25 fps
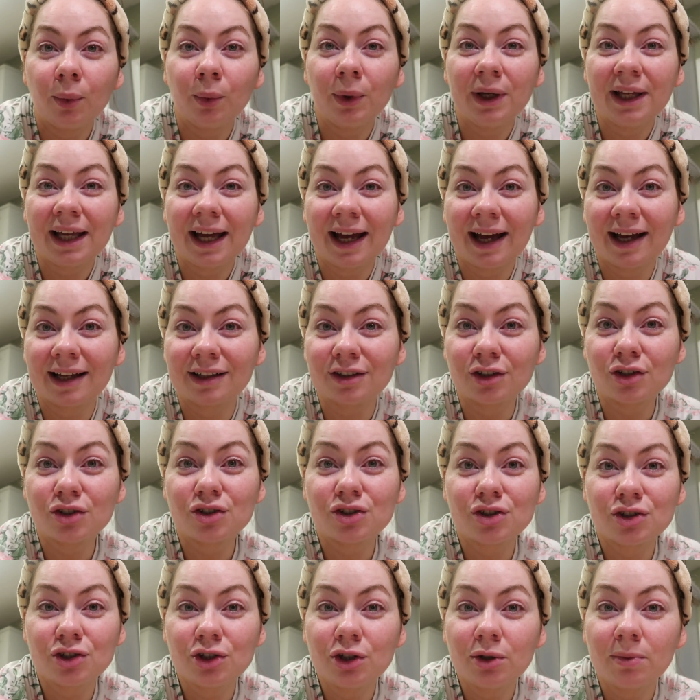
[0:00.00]
We had
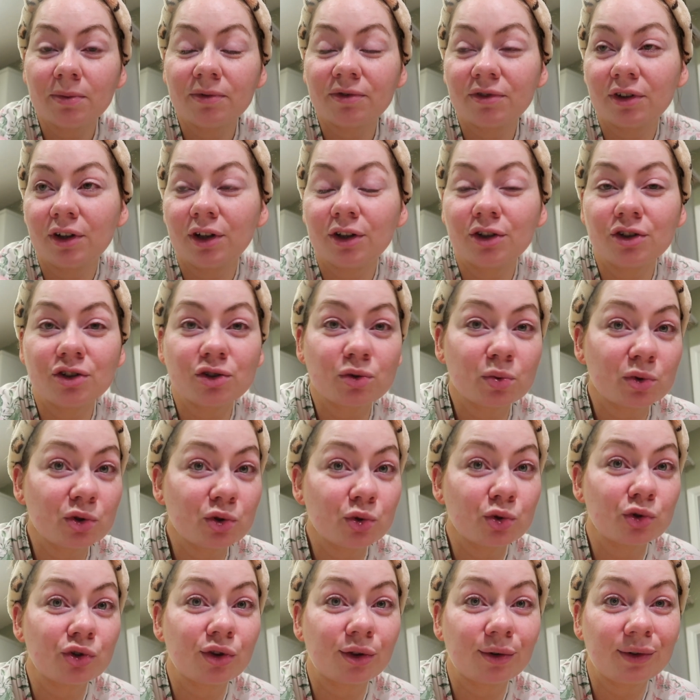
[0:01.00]
soup for lunch,
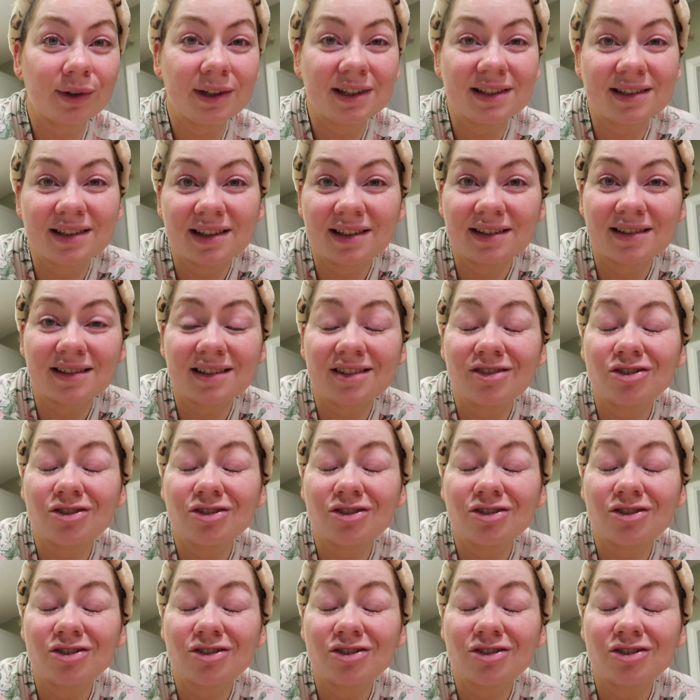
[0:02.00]
which was 3 tins.